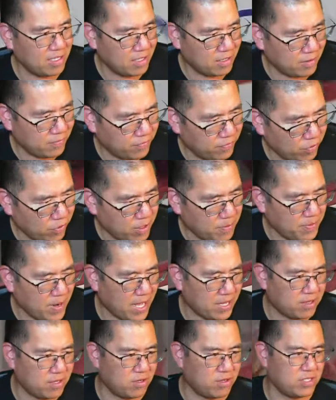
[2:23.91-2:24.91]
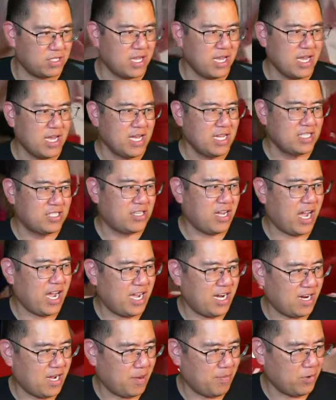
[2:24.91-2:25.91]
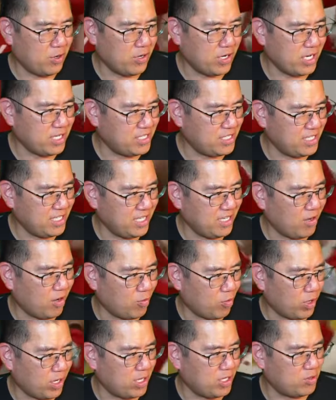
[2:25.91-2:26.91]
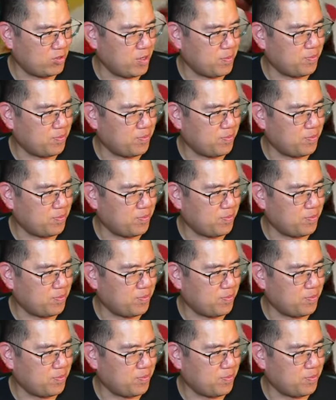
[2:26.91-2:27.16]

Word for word: the Florida Panthers tie it up. You're going to see on one of these